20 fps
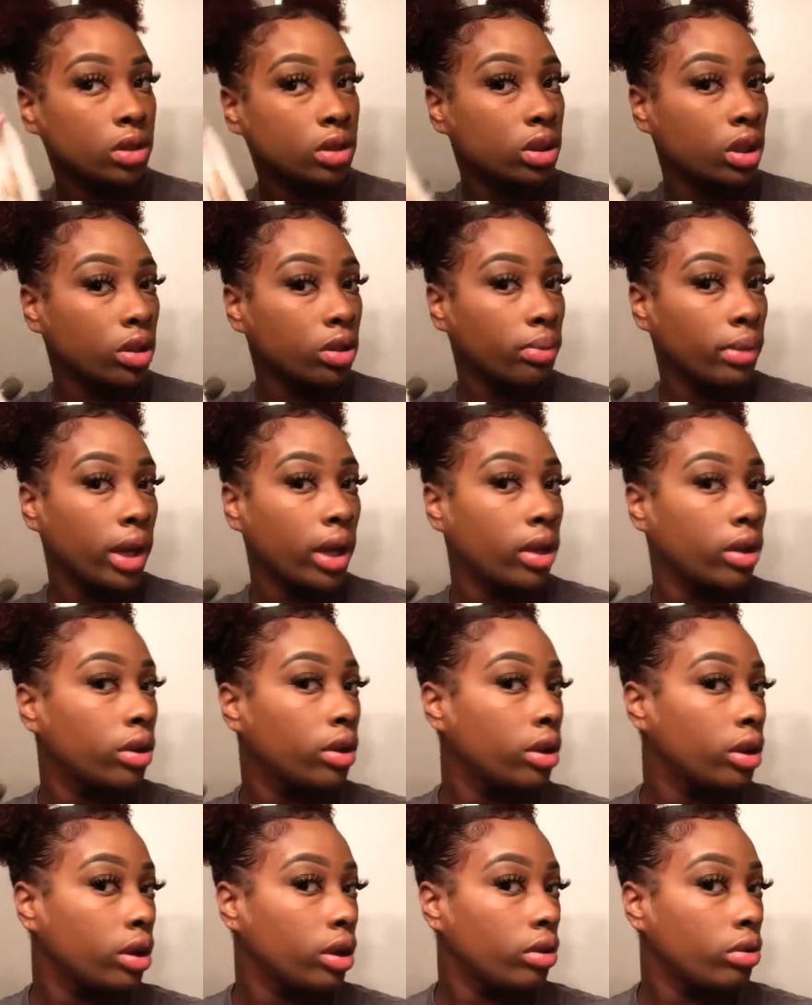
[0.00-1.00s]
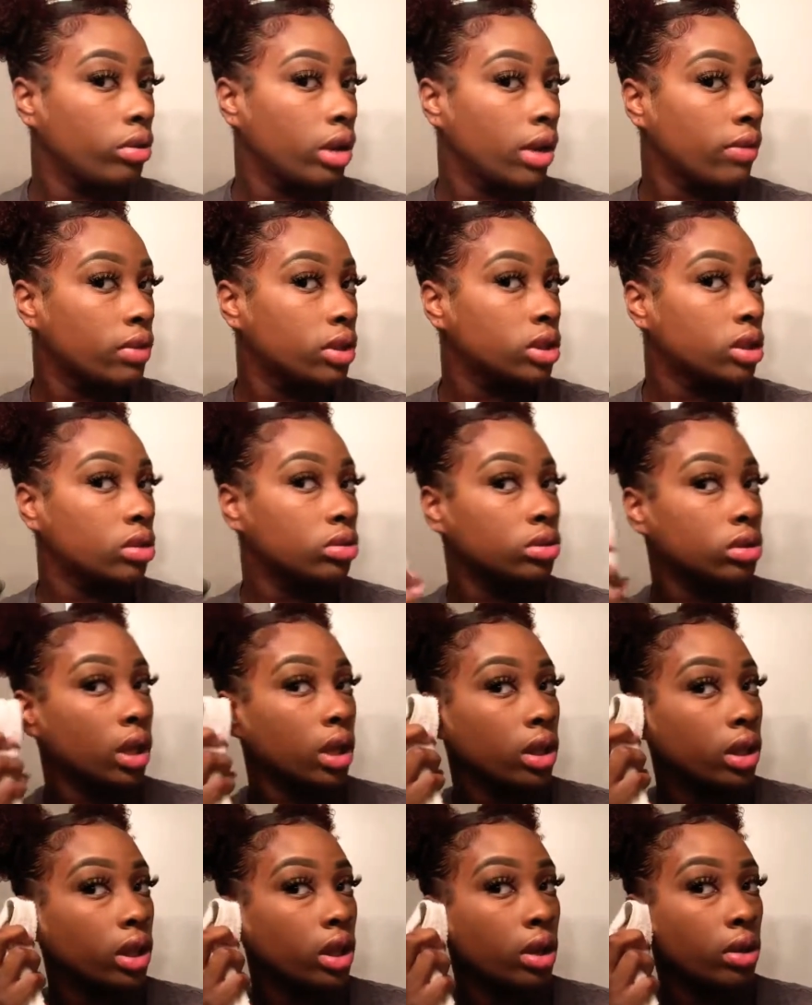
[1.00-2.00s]
so you make sure you ever so
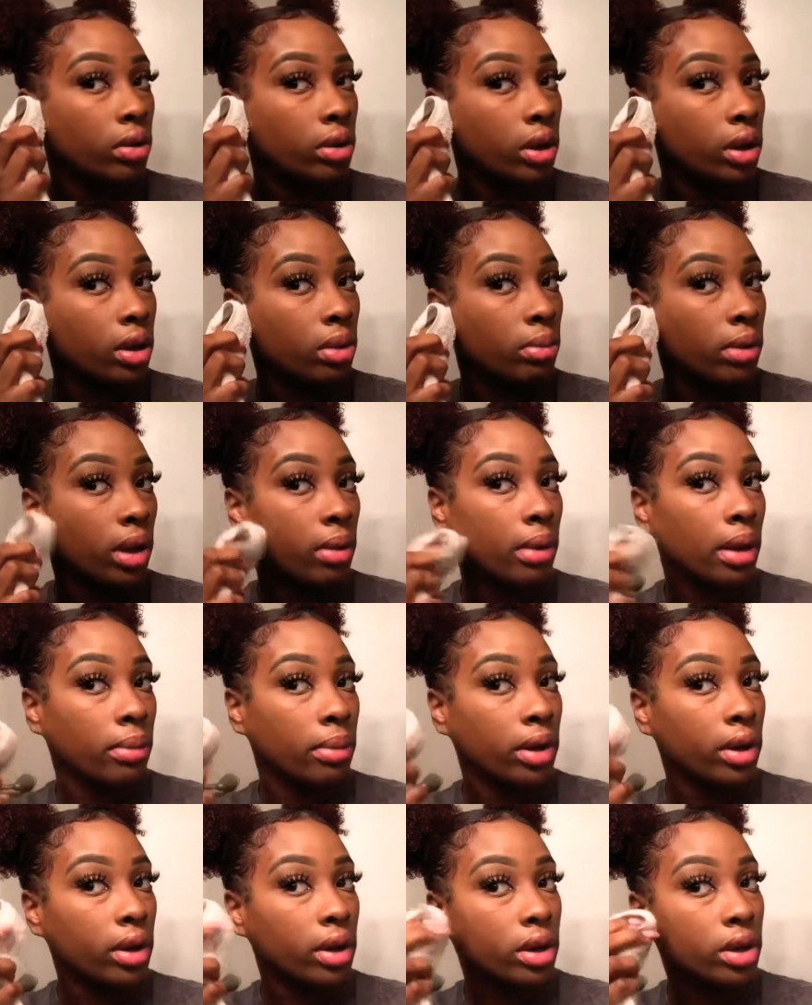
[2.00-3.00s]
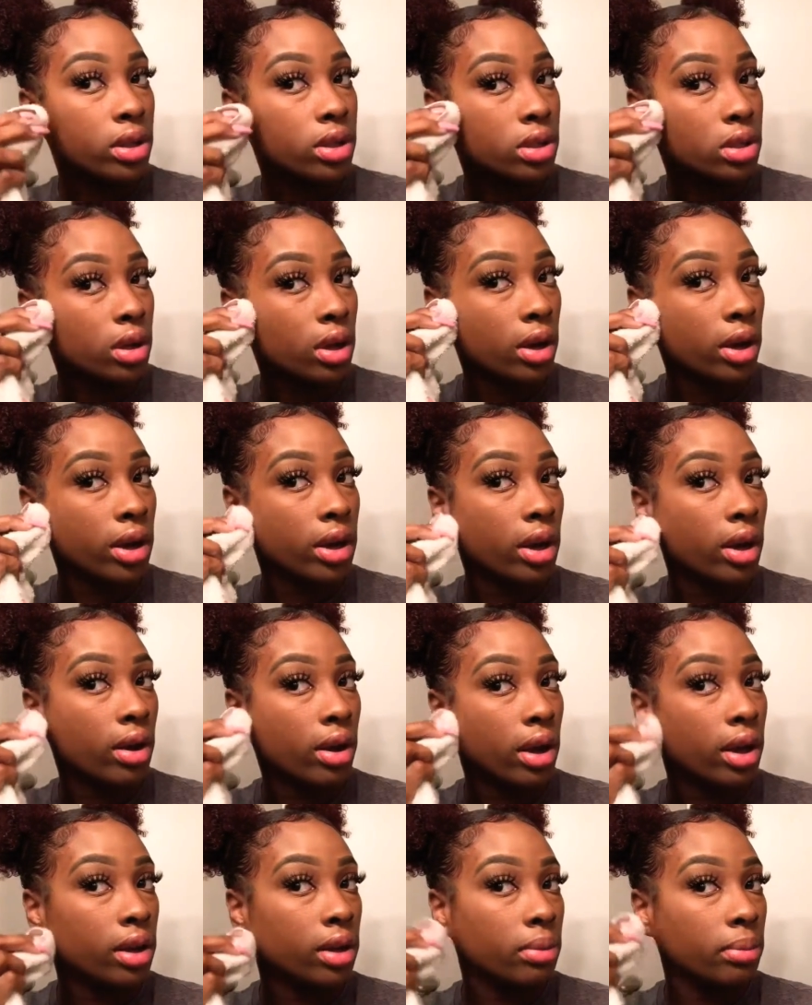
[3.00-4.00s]
slightly go in and make baby hairs. Sorry, I
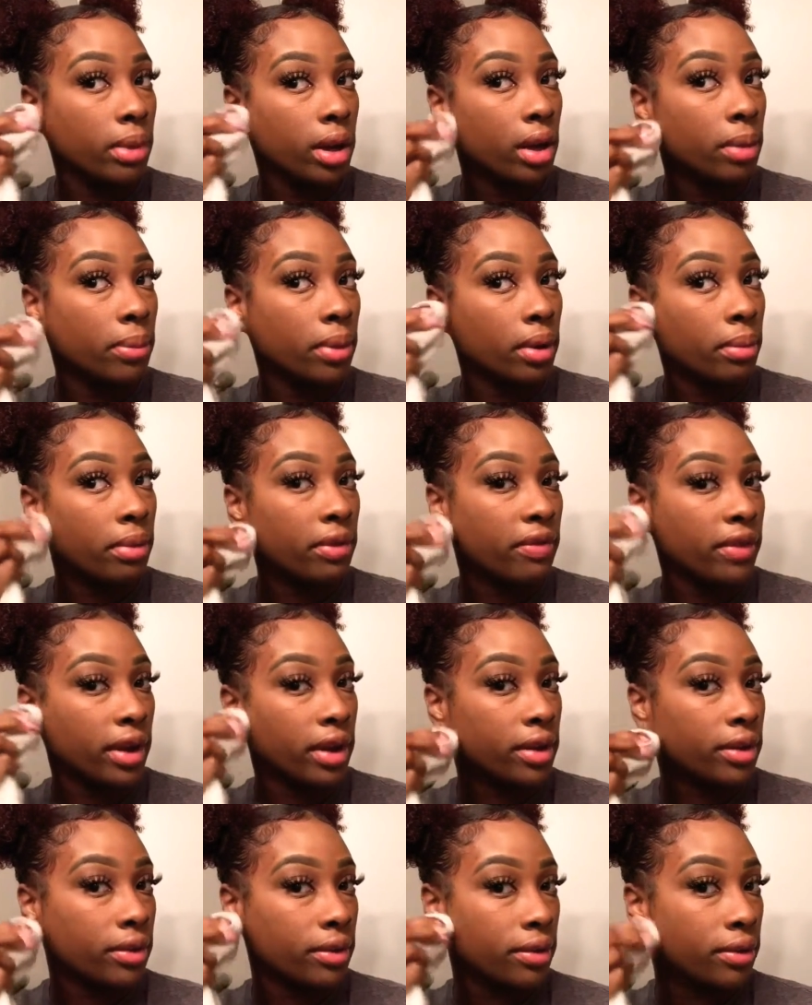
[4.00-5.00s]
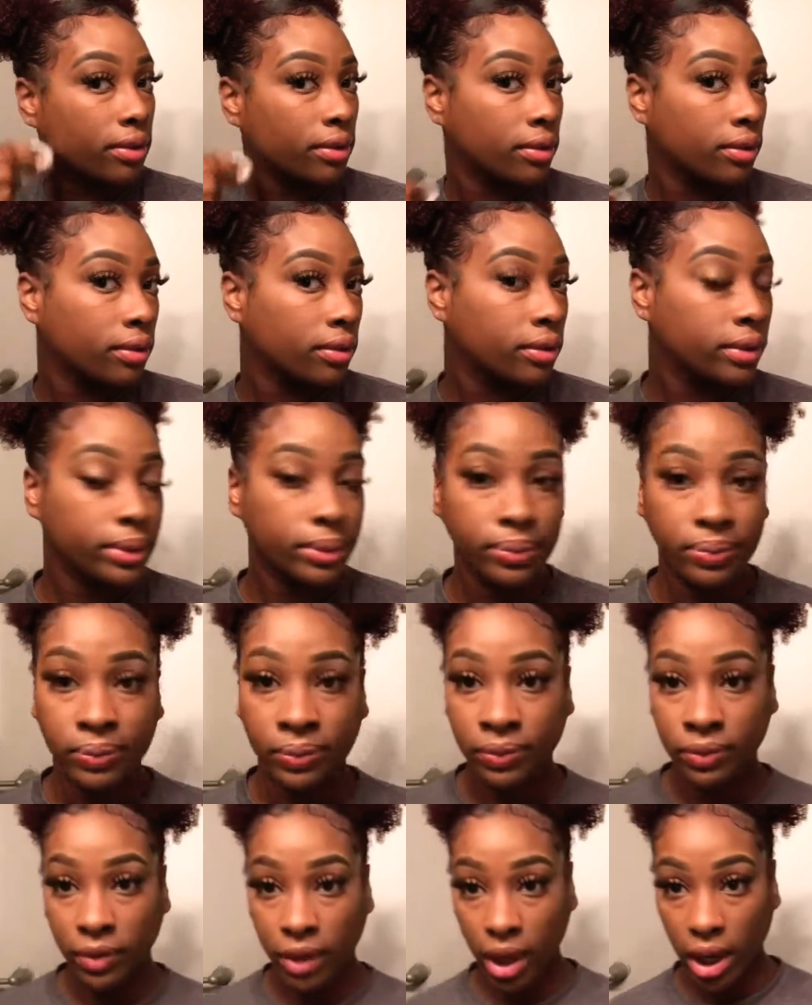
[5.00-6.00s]
got a little makeup on my face.
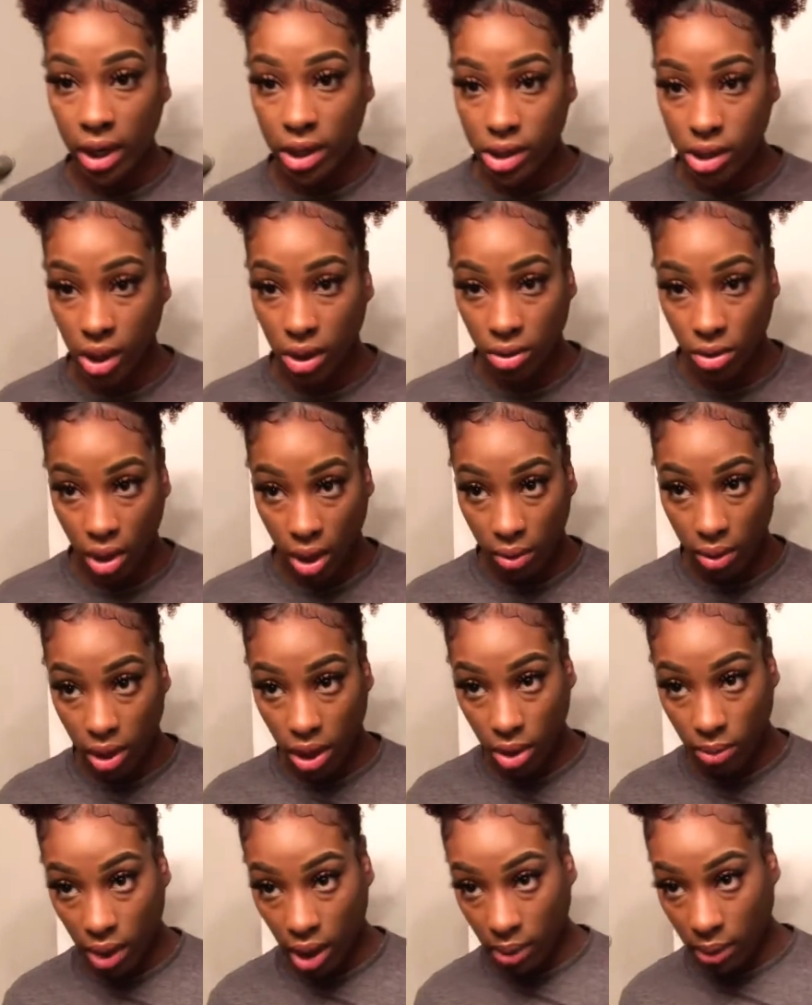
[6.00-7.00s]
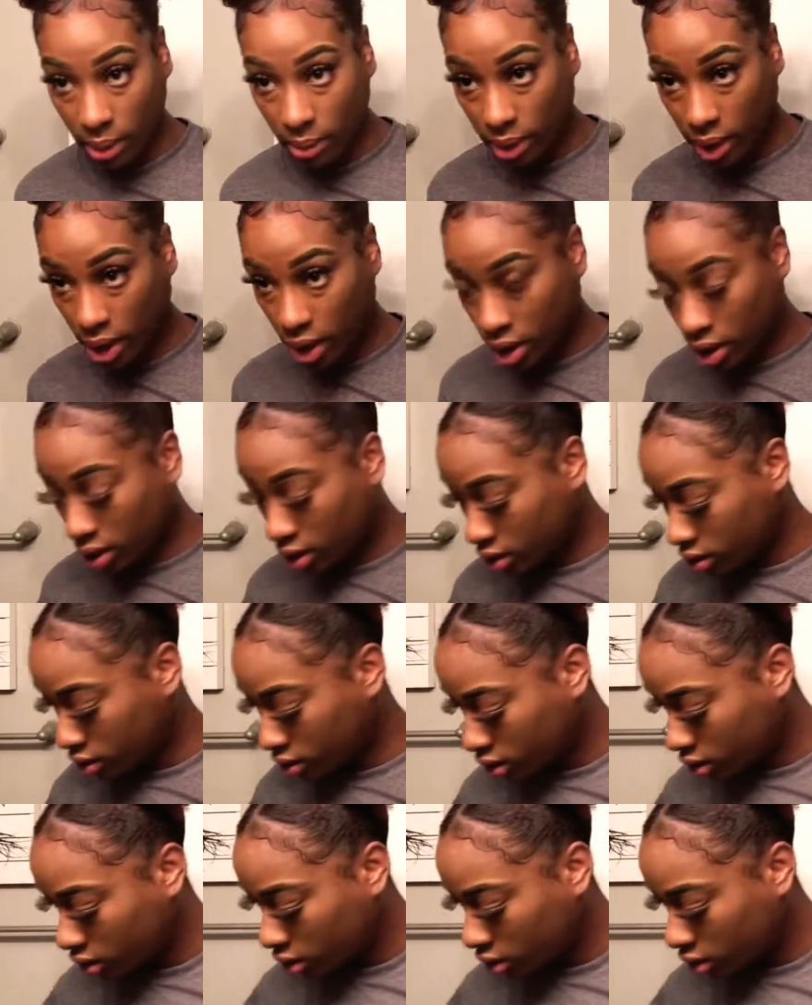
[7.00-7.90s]
Yeah, so you go in and you make your baby hairs.